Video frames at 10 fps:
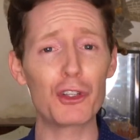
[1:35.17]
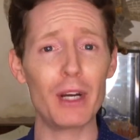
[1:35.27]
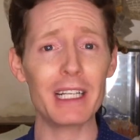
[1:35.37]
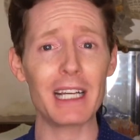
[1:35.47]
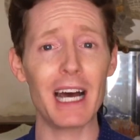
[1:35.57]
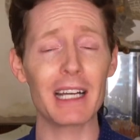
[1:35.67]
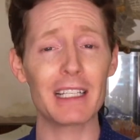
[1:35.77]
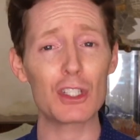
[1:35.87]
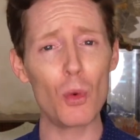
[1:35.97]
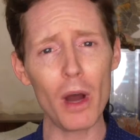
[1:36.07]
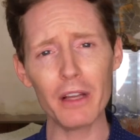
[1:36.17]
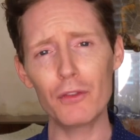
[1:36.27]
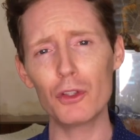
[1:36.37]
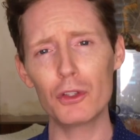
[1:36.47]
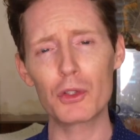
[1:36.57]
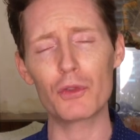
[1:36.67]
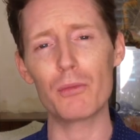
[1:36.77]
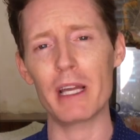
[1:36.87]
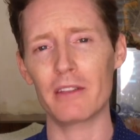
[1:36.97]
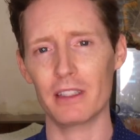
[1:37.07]
credit card has quite a few useful
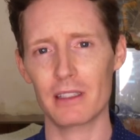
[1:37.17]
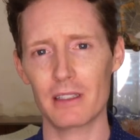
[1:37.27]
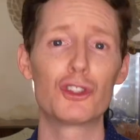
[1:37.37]
benefits.